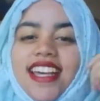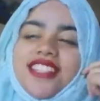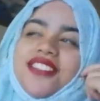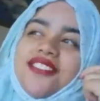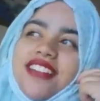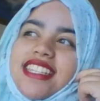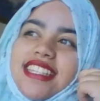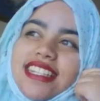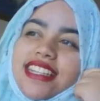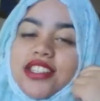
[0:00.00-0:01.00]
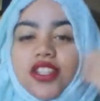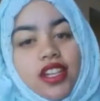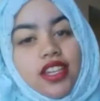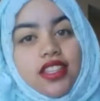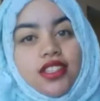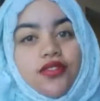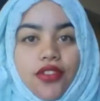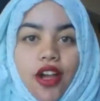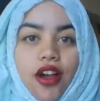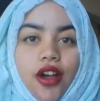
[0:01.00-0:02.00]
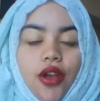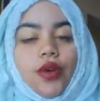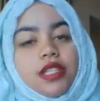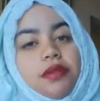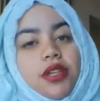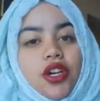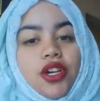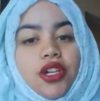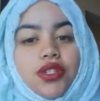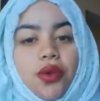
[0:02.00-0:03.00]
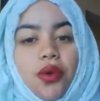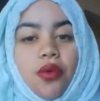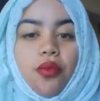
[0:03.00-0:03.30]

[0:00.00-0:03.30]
So the reason I started this vlog was because